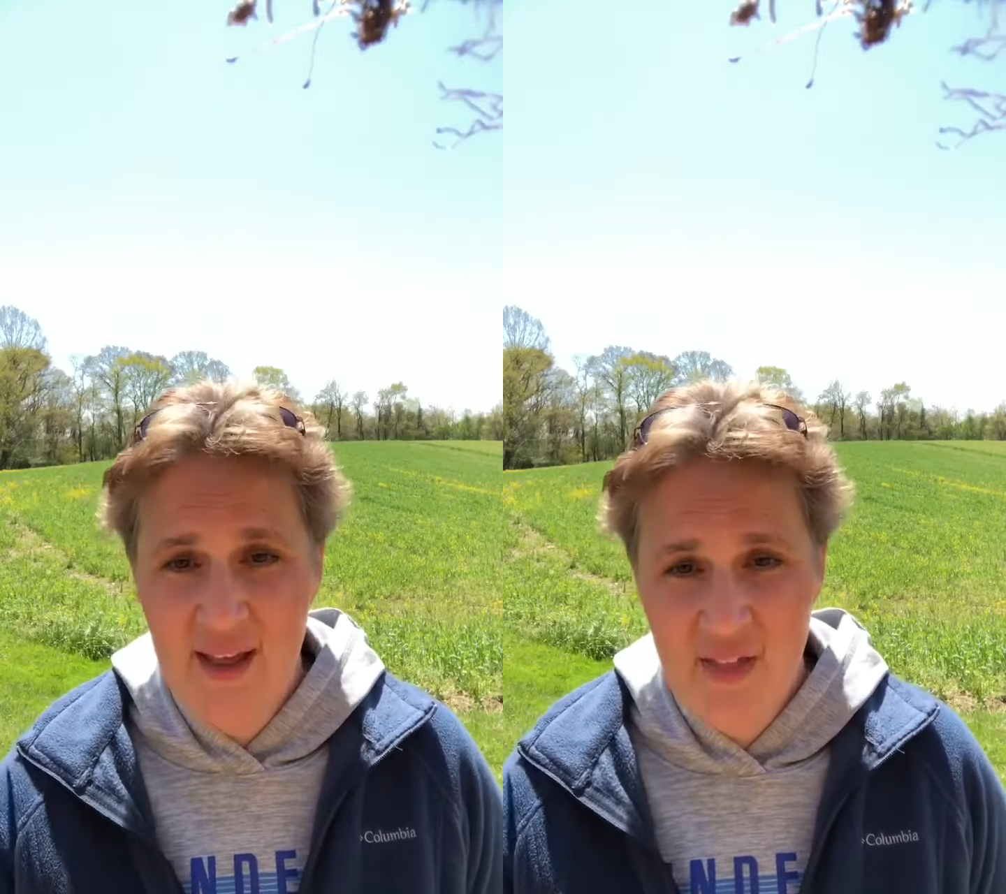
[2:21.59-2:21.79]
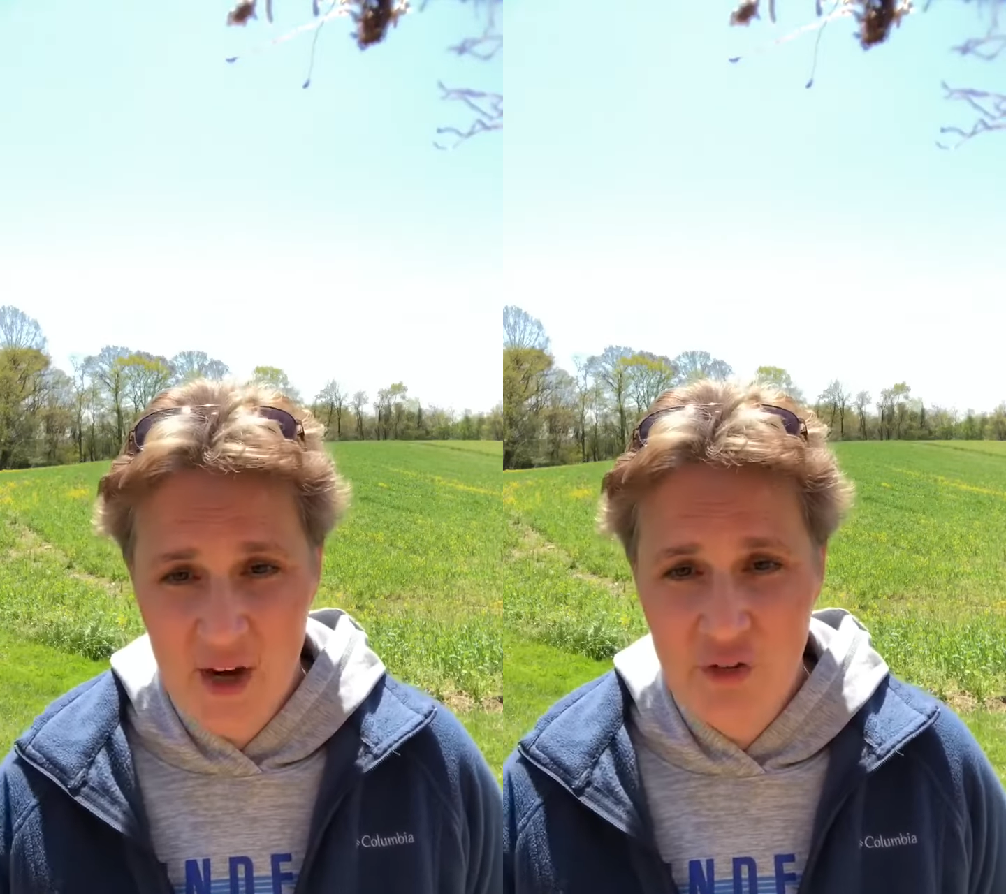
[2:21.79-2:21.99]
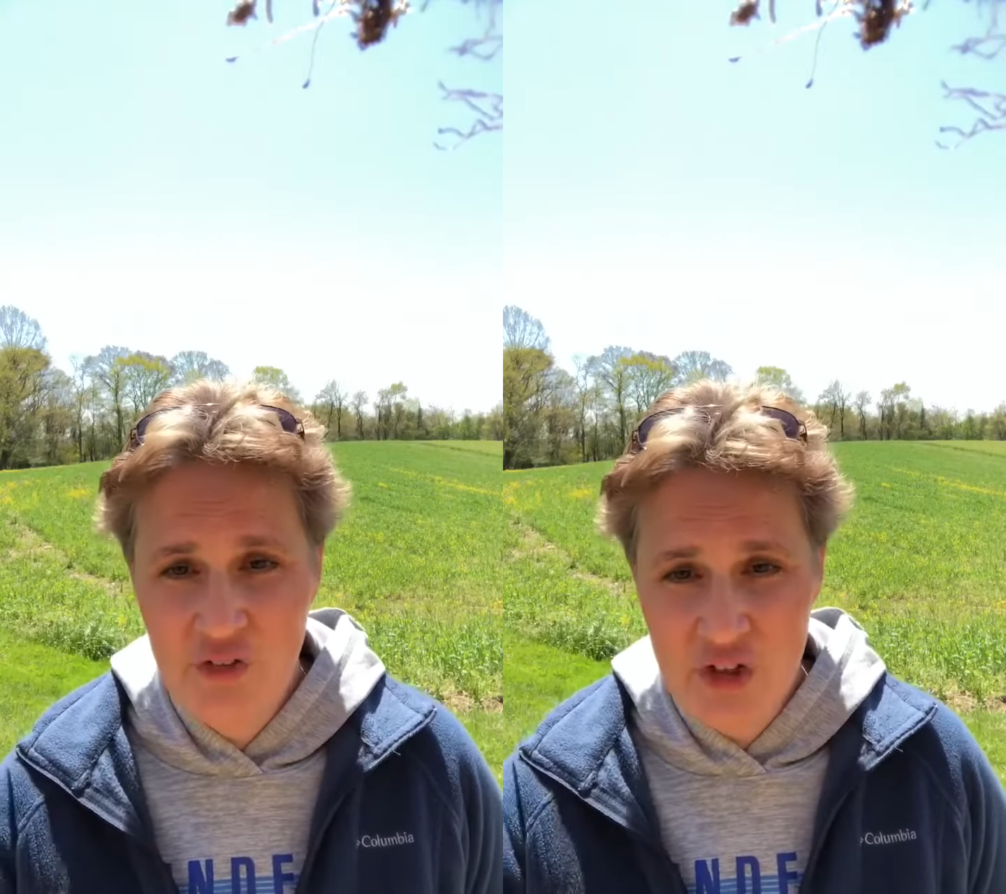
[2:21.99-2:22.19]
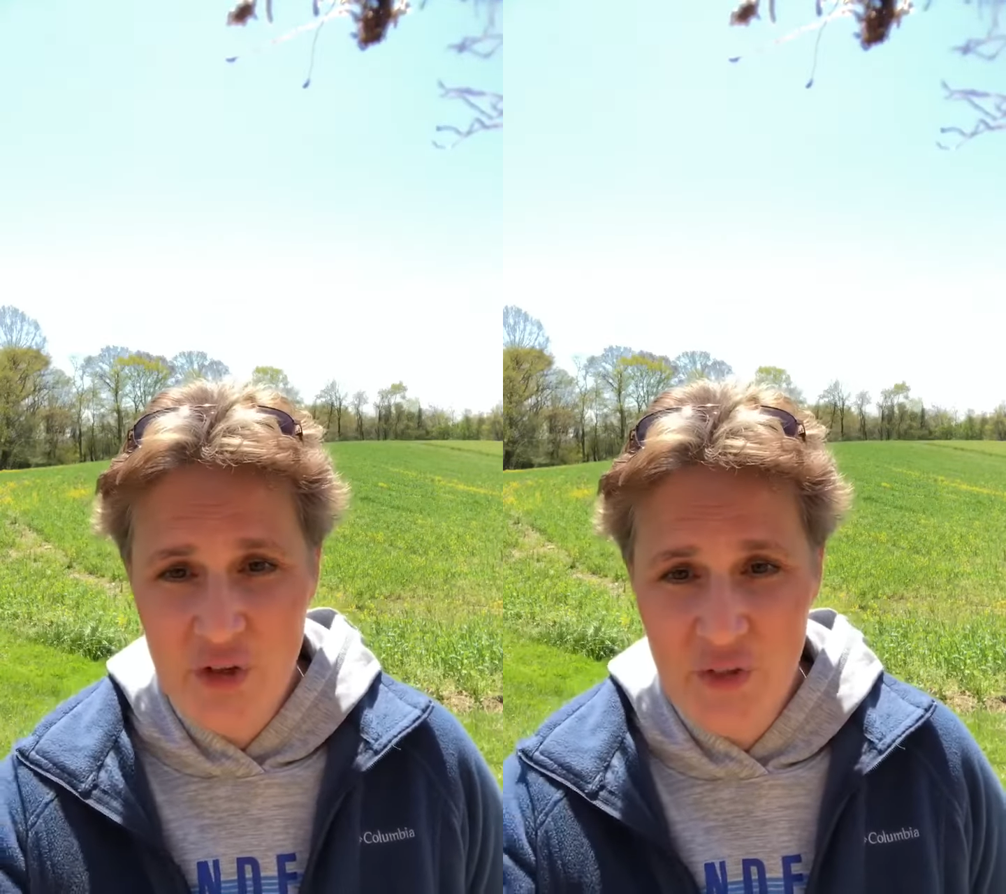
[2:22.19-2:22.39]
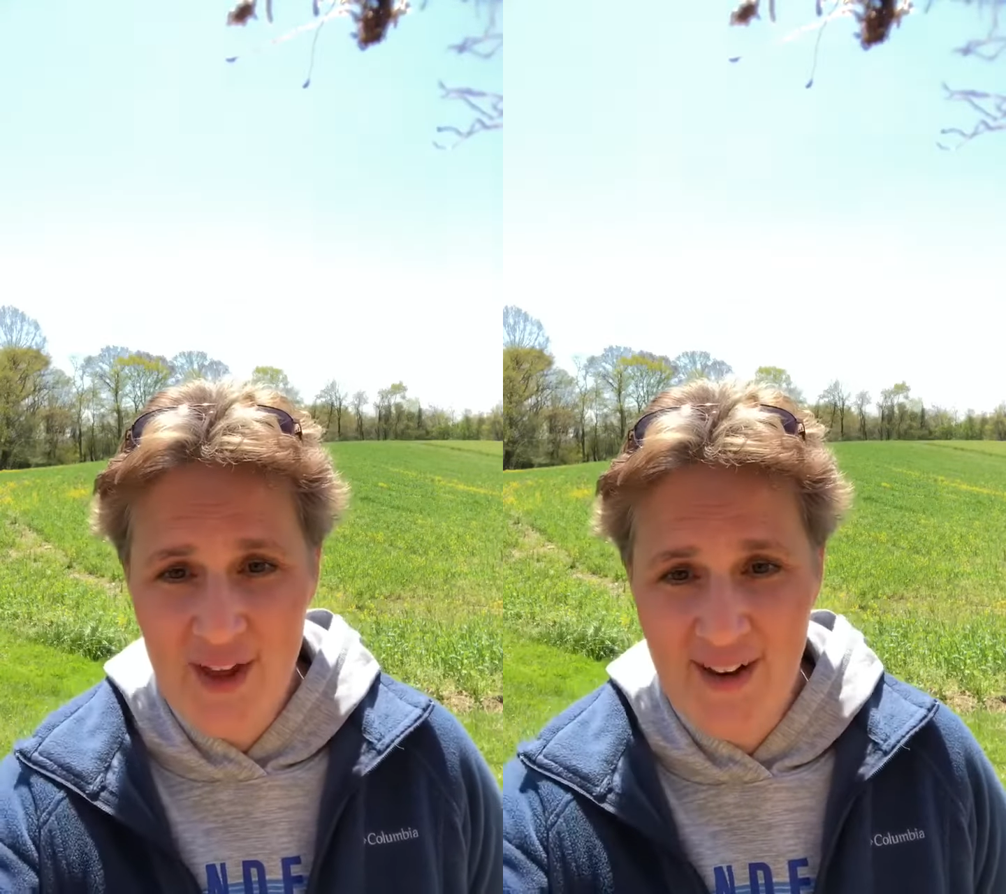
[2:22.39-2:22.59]
that I'll see
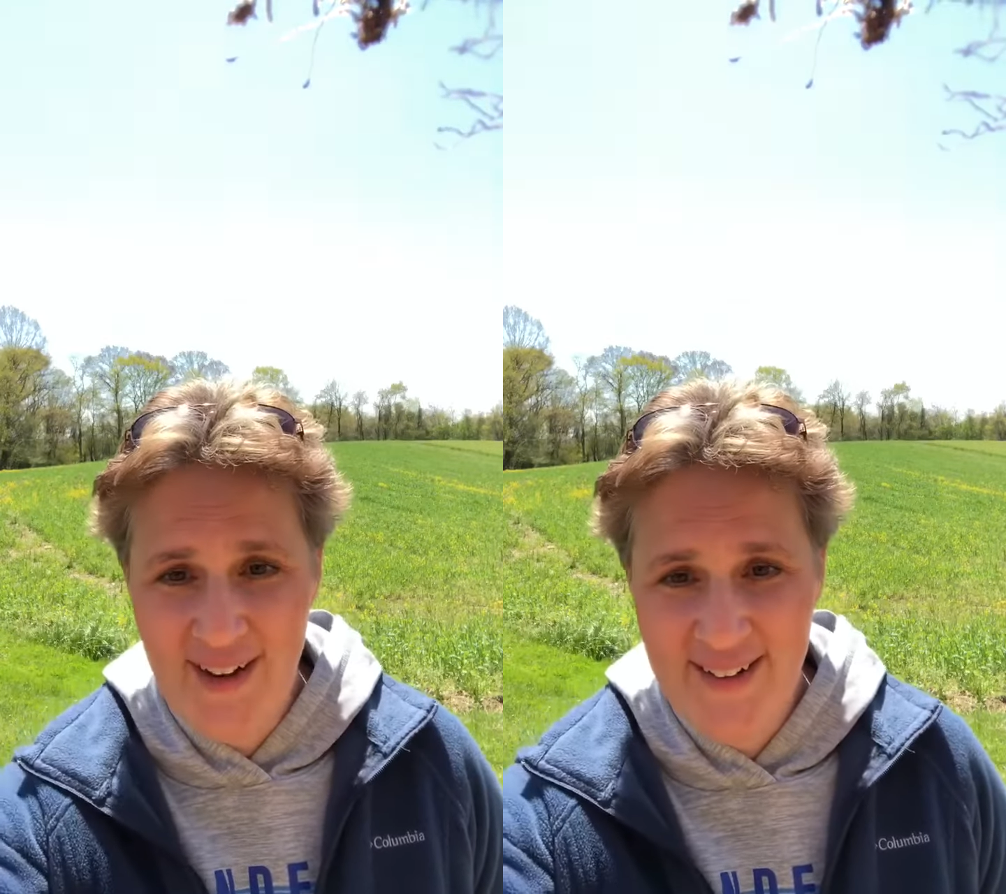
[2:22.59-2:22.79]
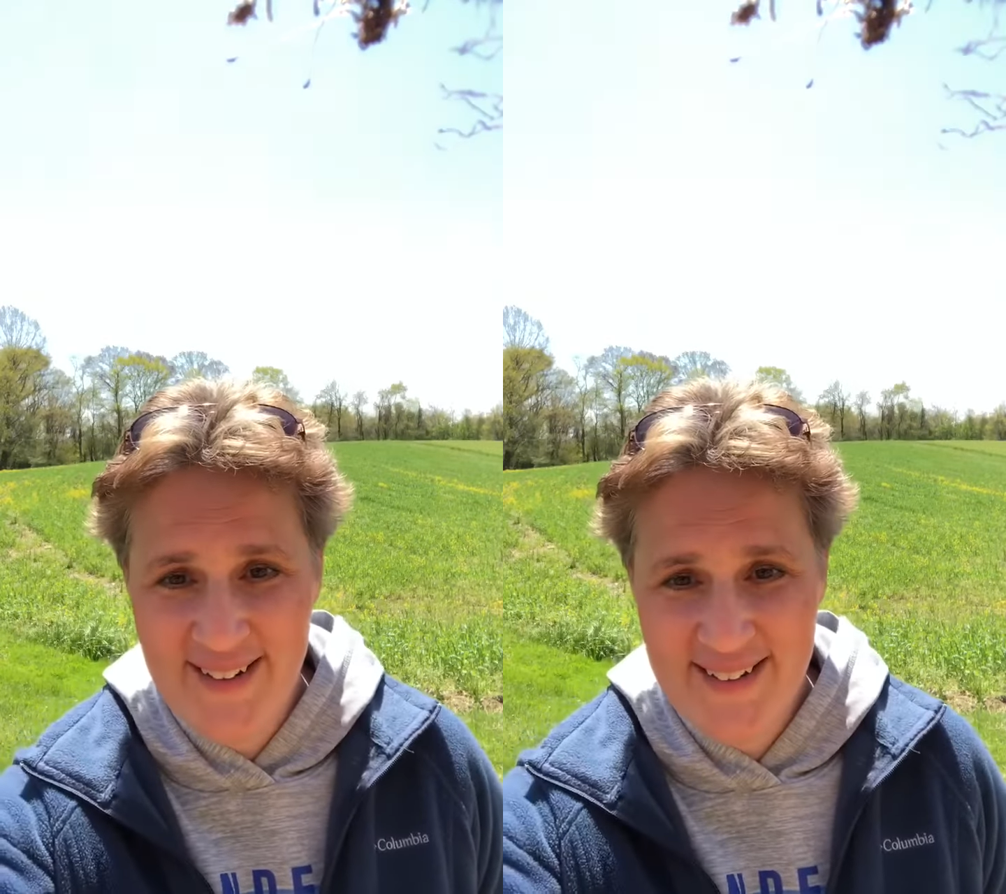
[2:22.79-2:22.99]
you there.